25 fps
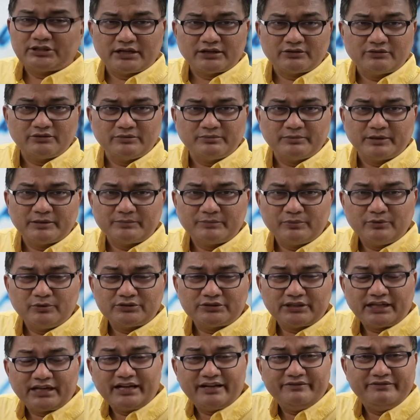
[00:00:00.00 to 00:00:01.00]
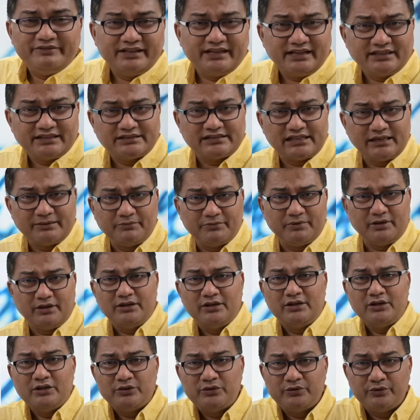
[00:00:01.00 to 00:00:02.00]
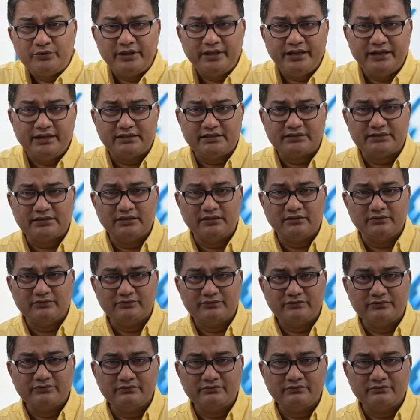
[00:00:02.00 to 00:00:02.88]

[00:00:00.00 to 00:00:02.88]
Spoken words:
are good, but both are having exam today itself.